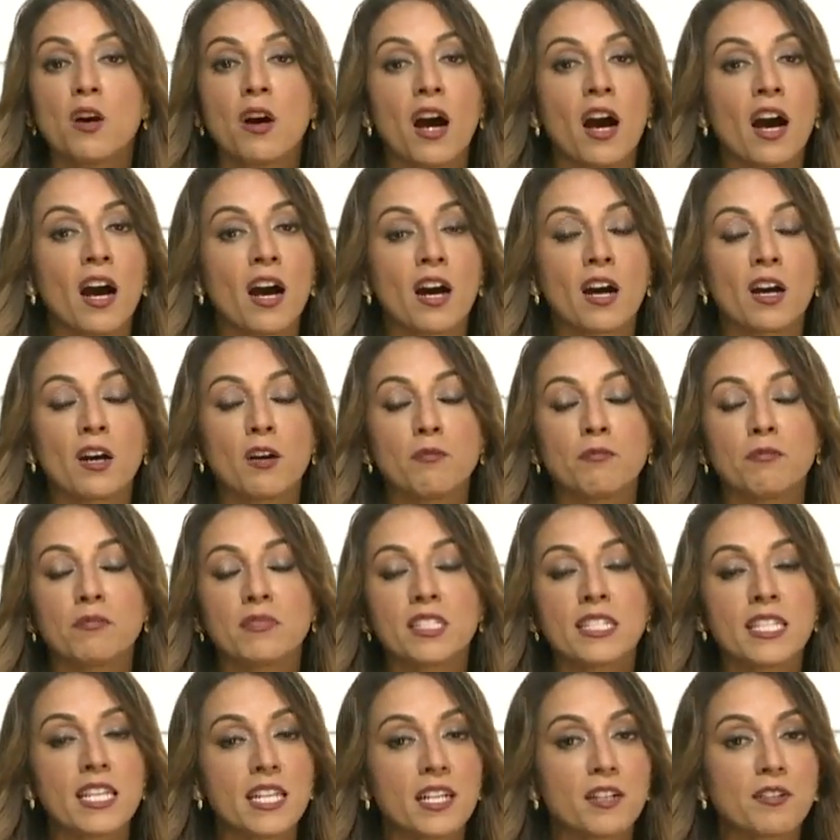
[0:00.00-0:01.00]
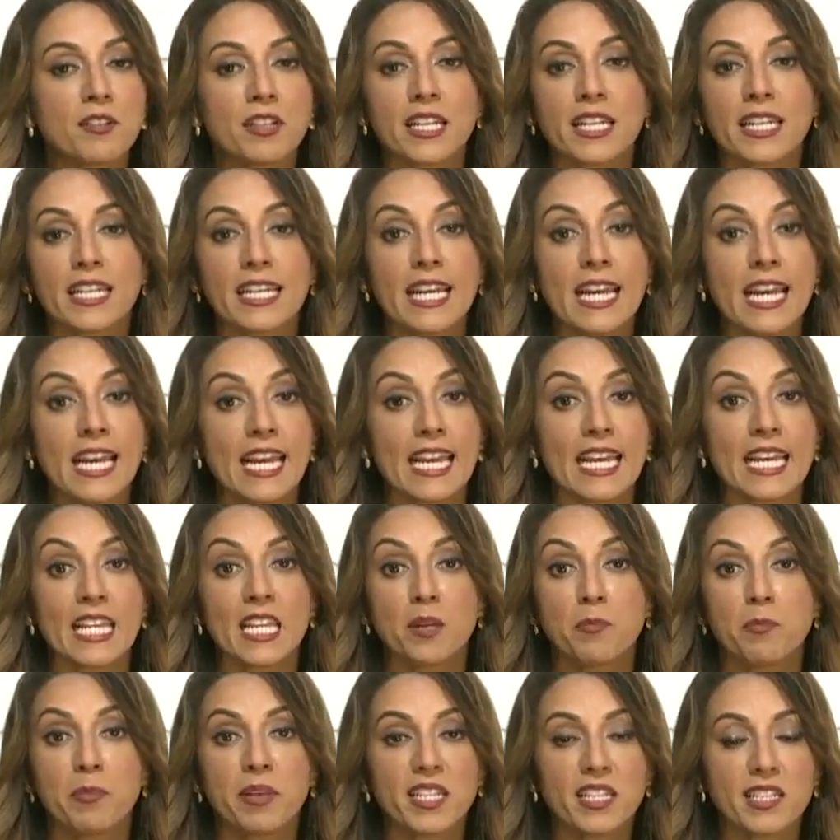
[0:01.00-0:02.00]
um, tearing,
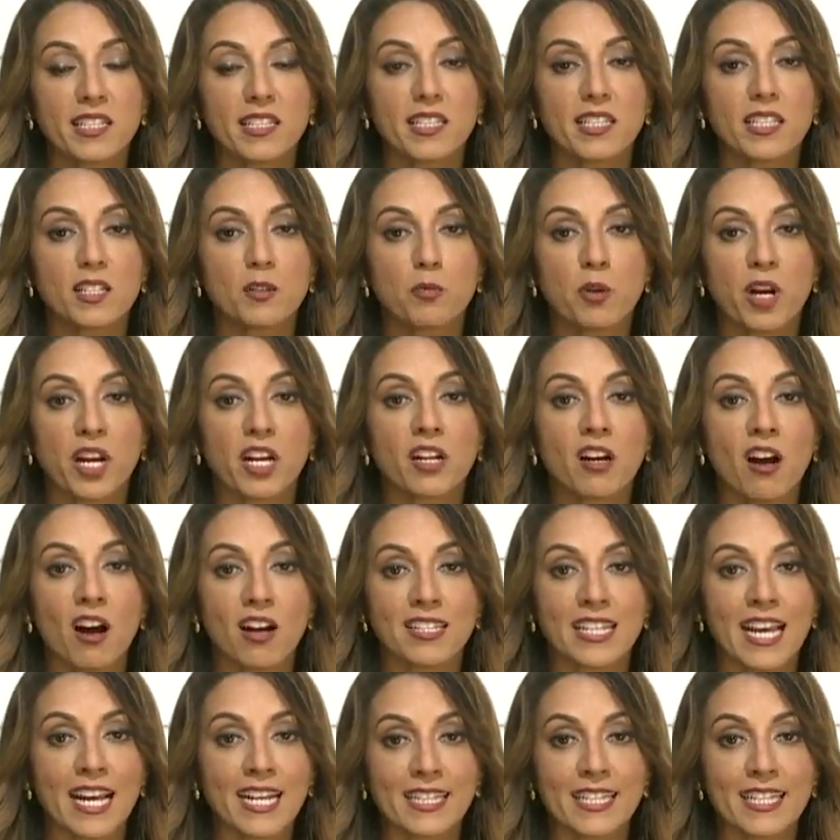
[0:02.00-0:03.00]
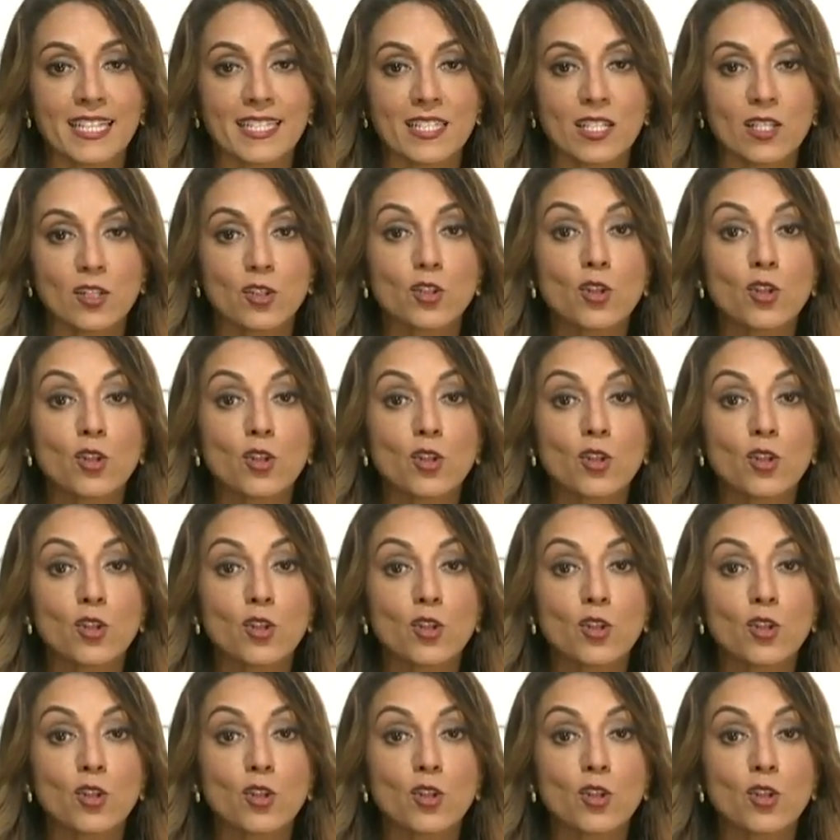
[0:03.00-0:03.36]
inability to wear contact lenses,